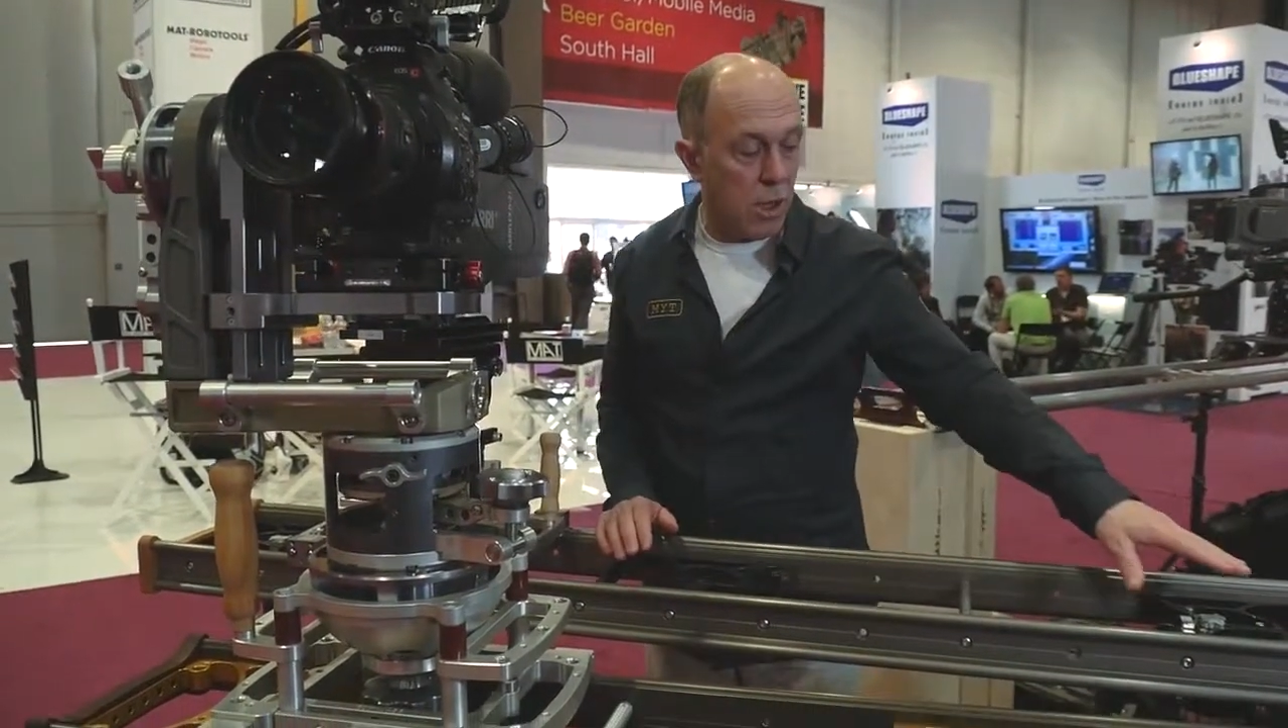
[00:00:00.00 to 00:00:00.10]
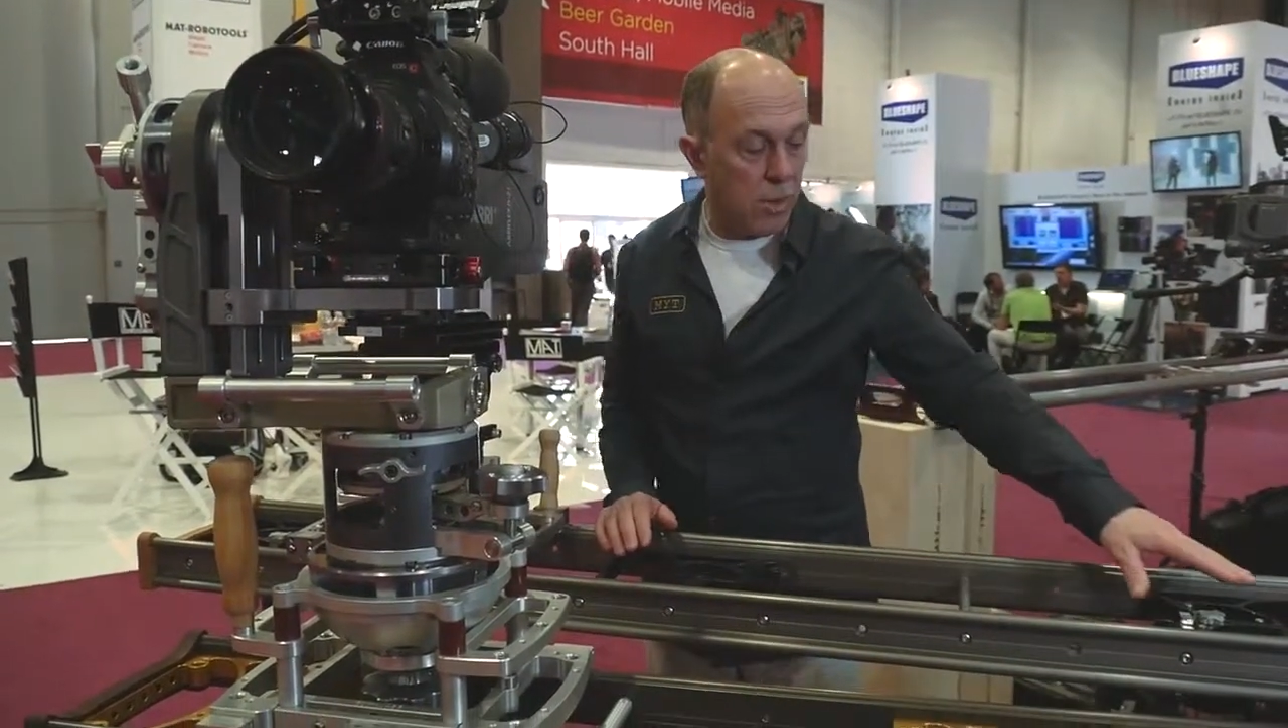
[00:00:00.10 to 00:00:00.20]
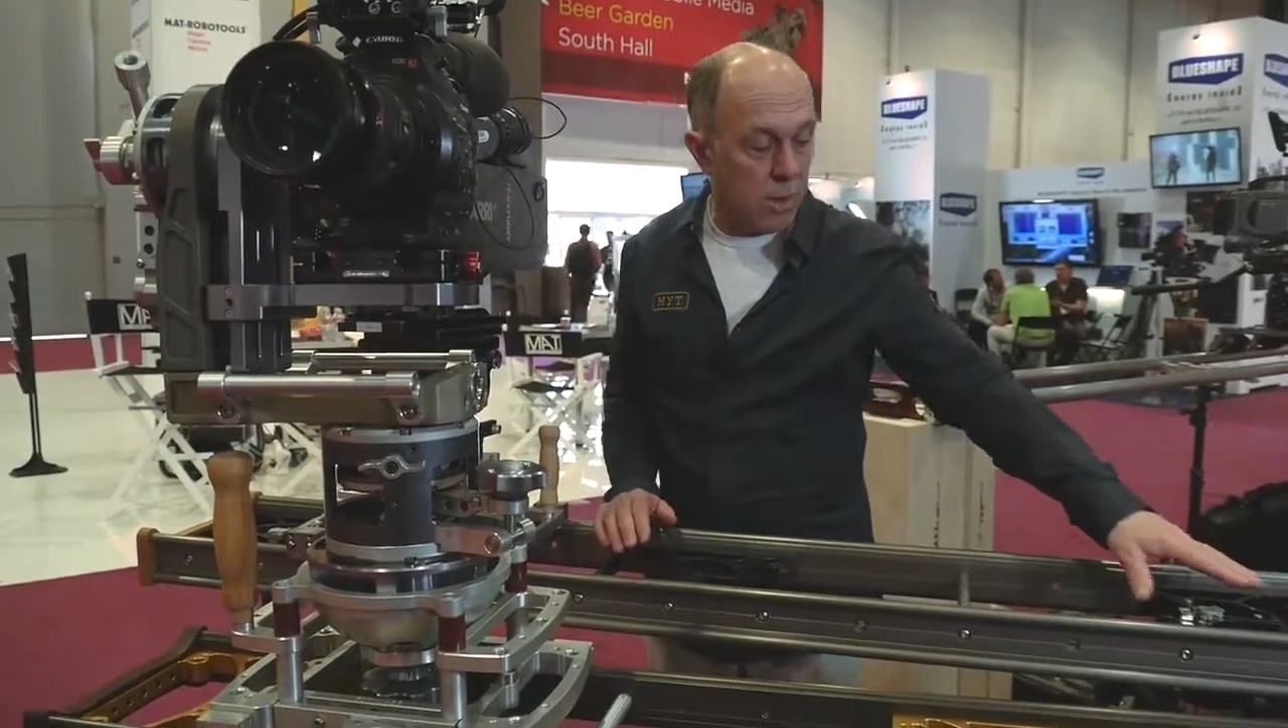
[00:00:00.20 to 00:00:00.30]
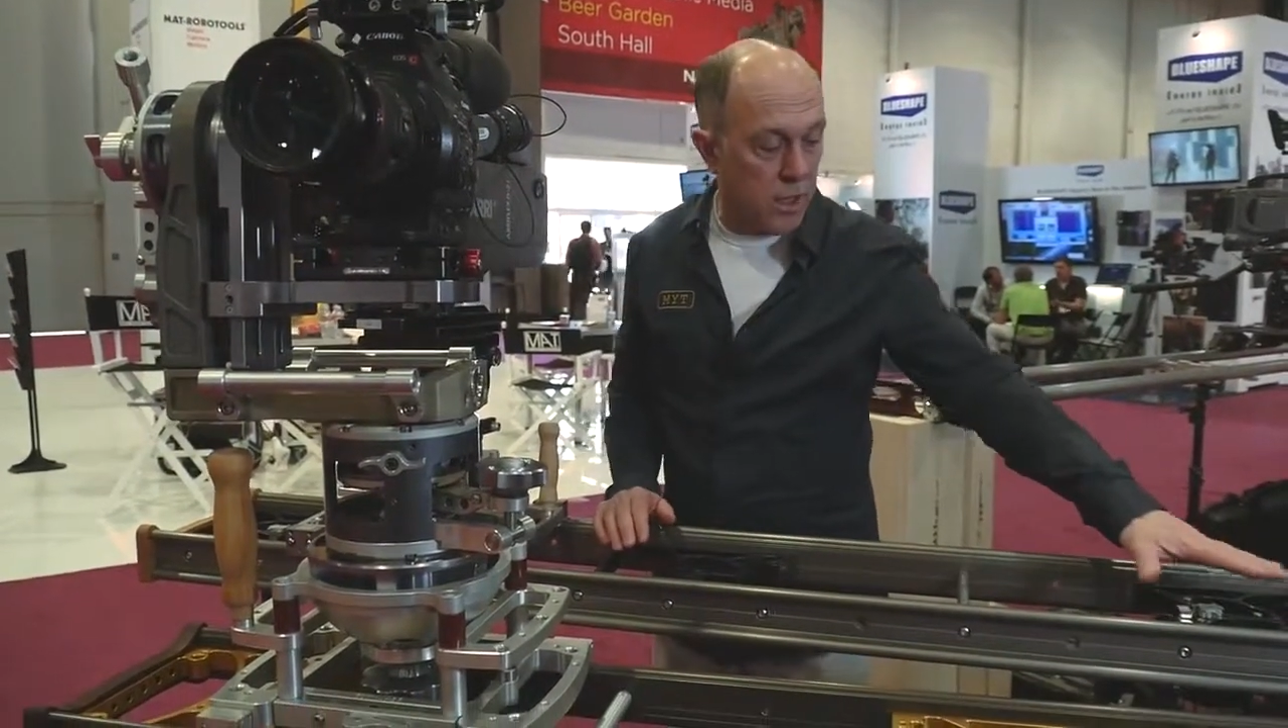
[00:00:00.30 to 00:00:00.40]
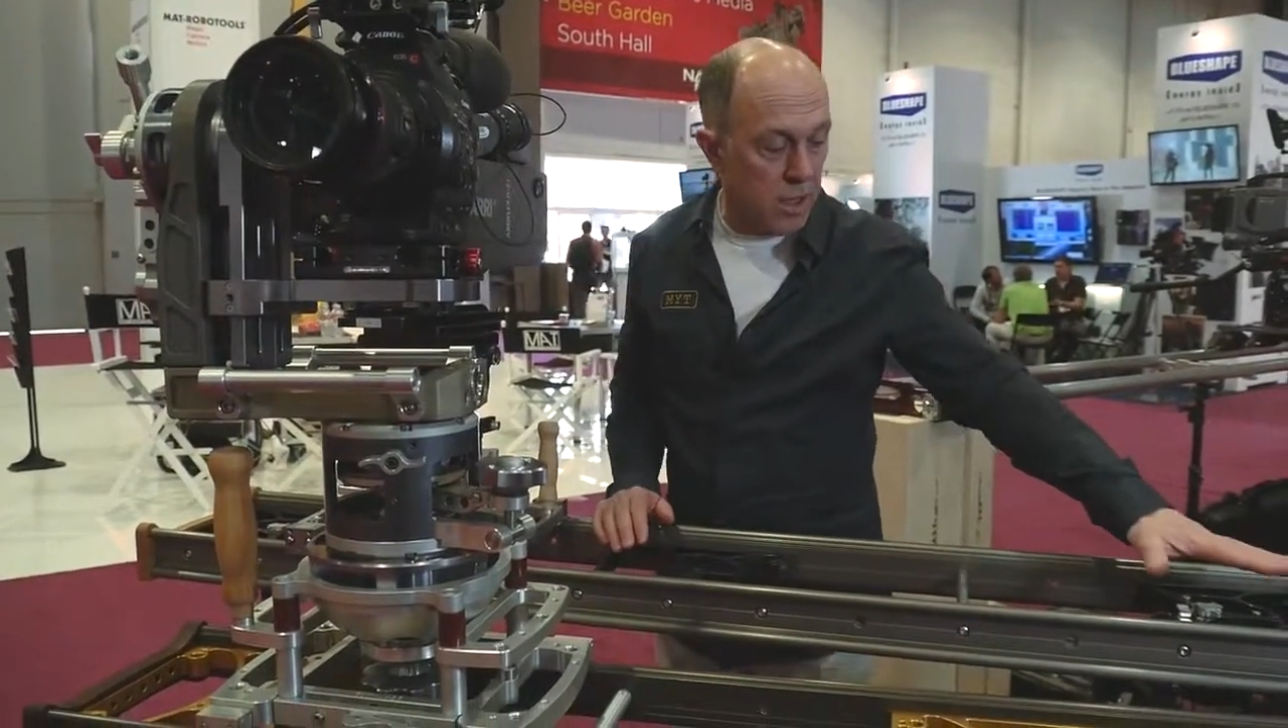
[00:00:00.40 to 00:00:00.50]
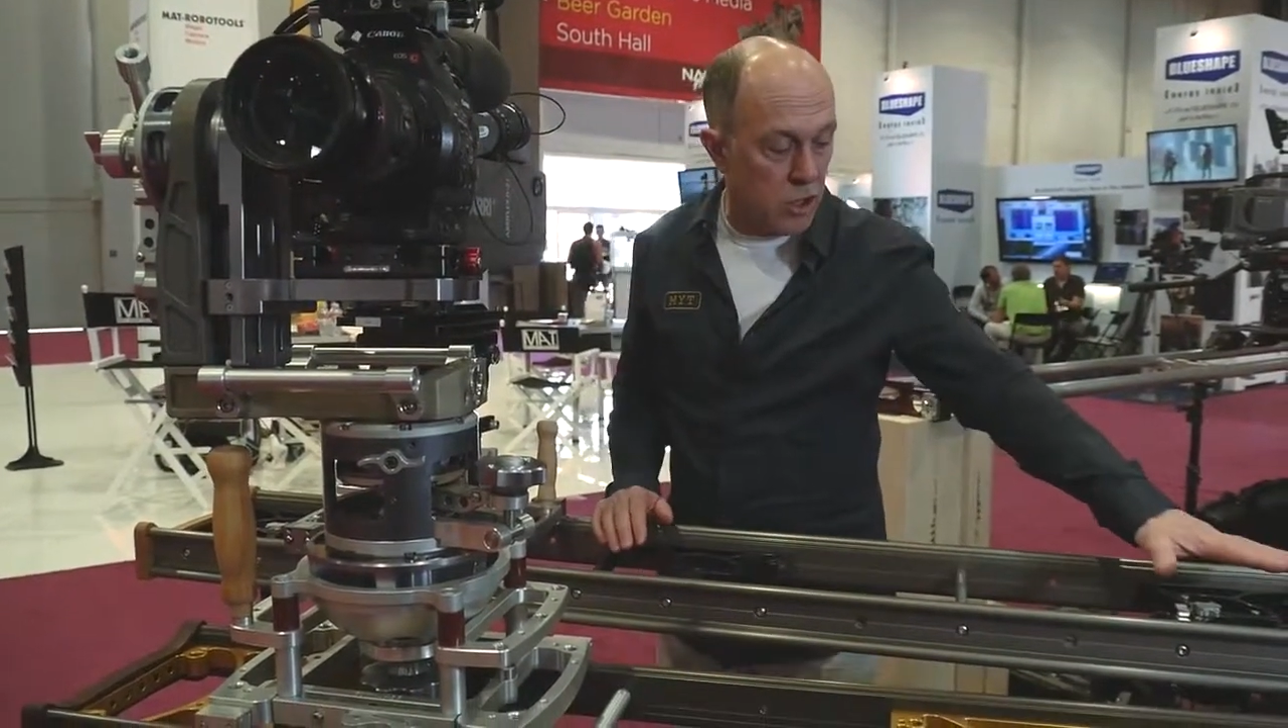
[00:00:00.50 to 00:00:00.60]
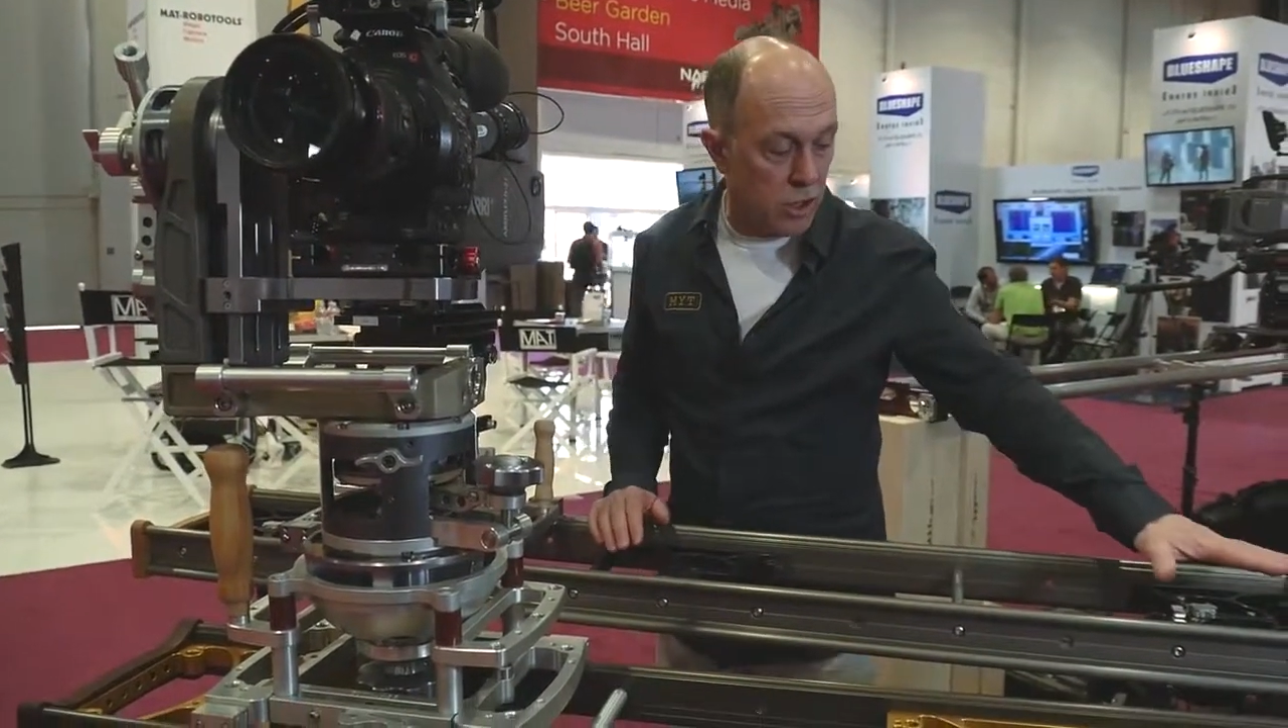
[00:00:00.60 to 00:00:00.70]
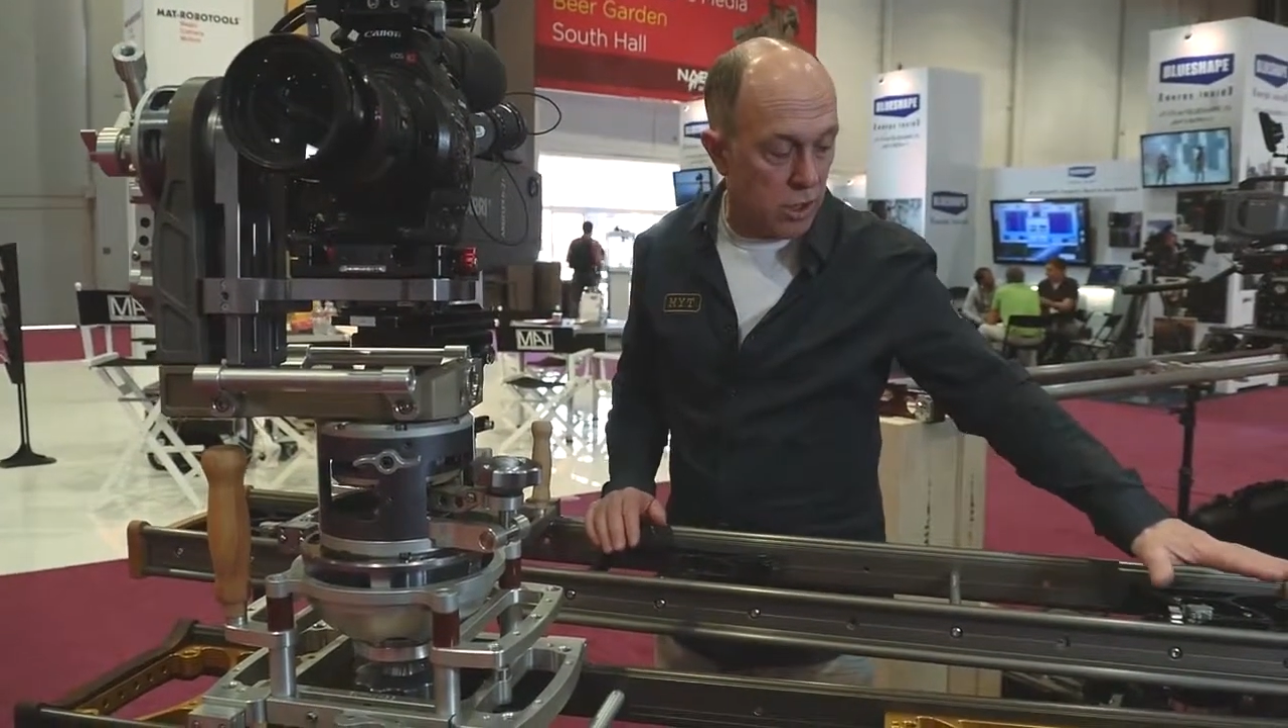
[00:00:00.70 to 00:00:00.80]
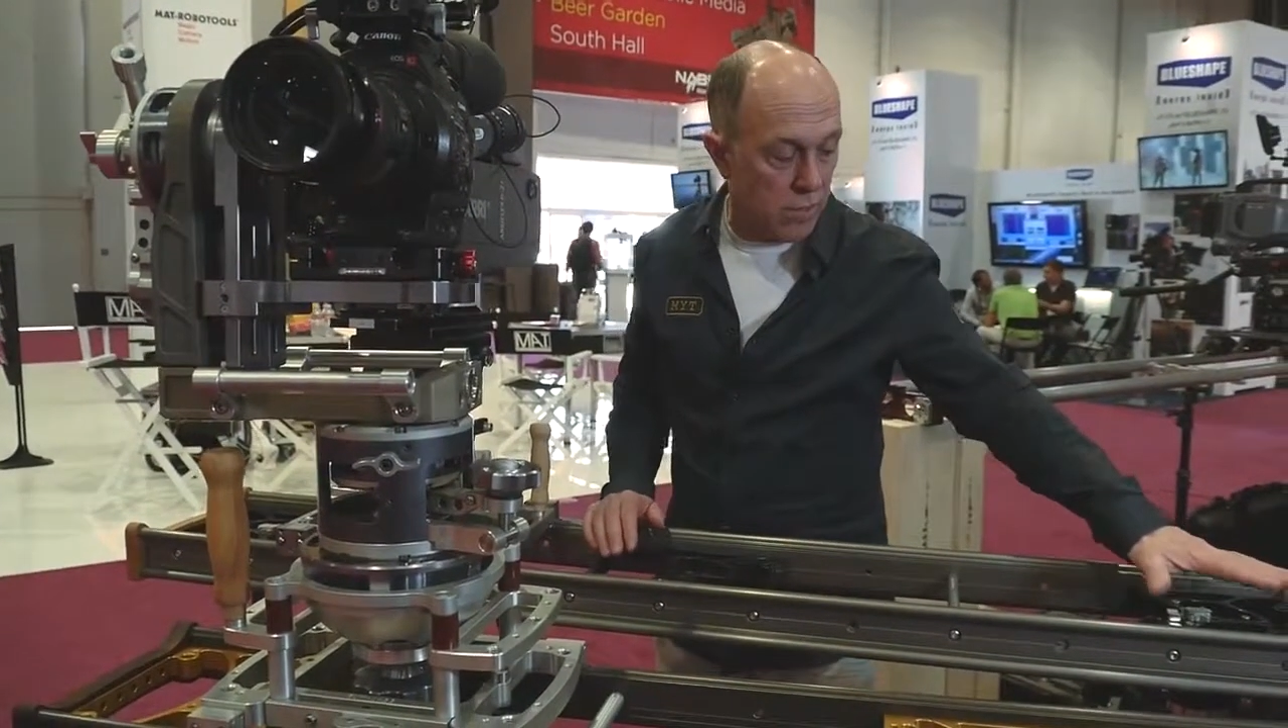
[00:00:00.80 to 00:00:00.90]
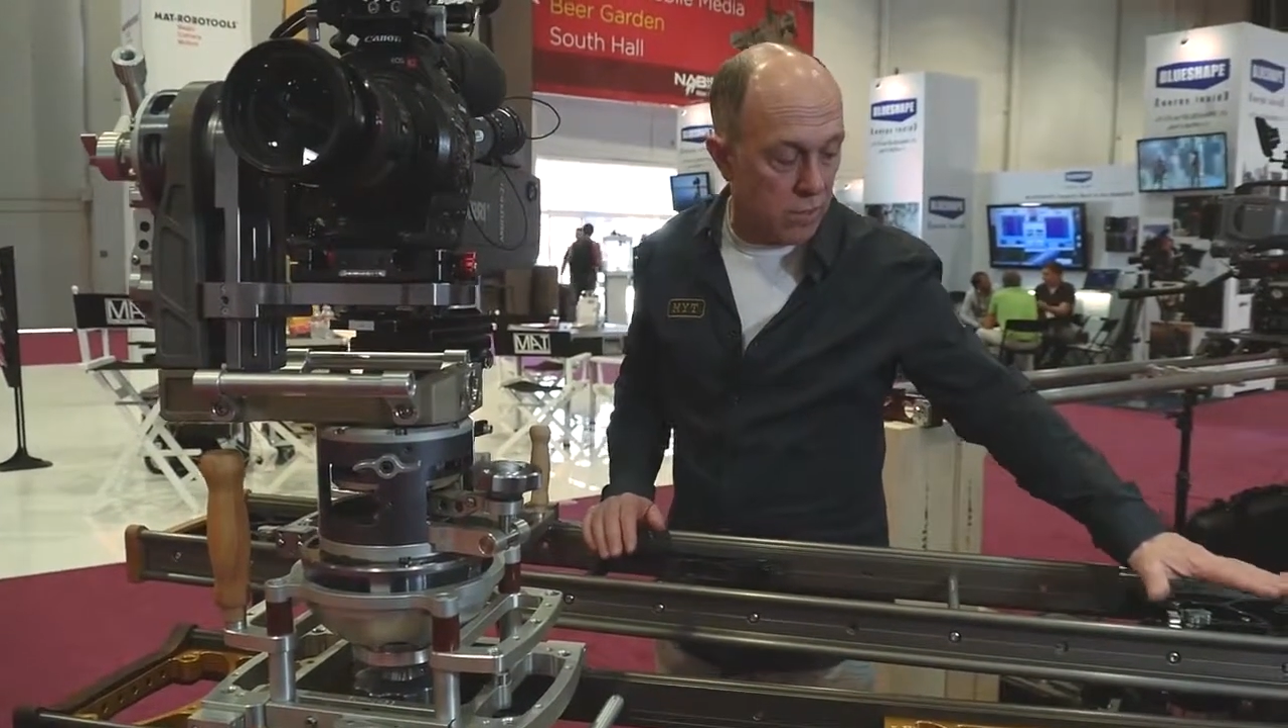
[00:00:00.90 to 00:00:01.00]

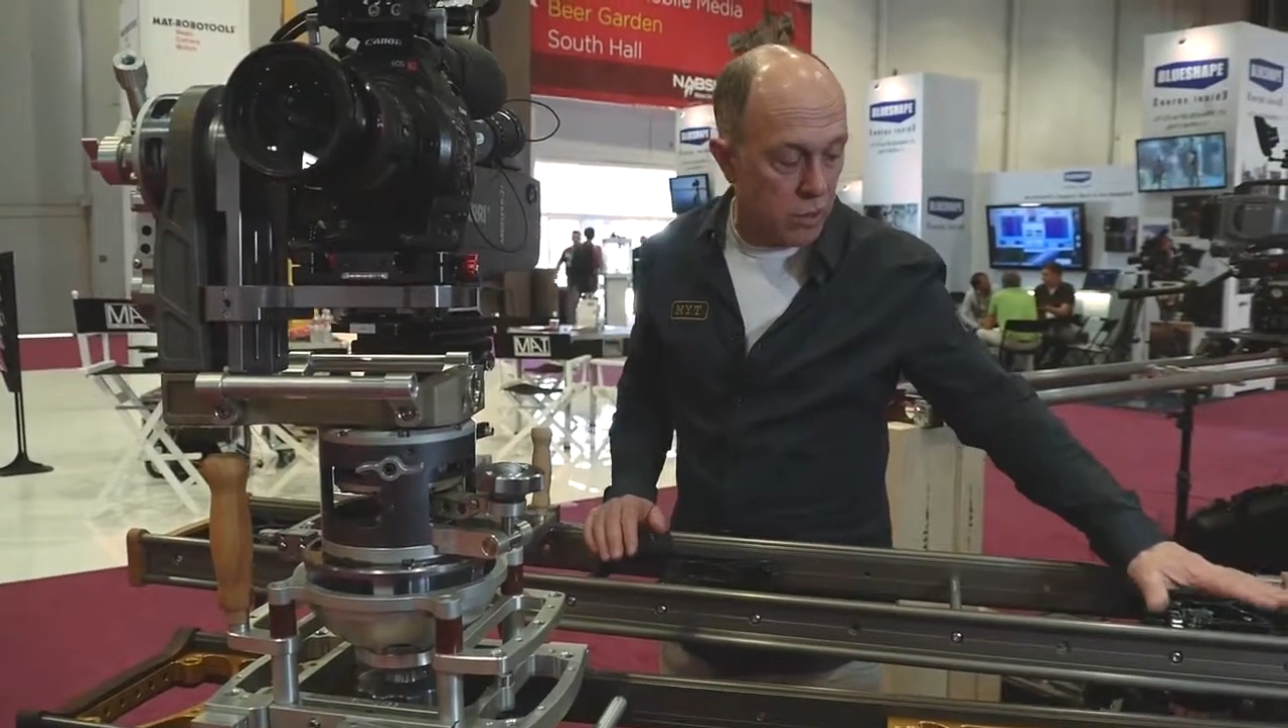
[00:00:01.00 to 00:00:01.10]
combination of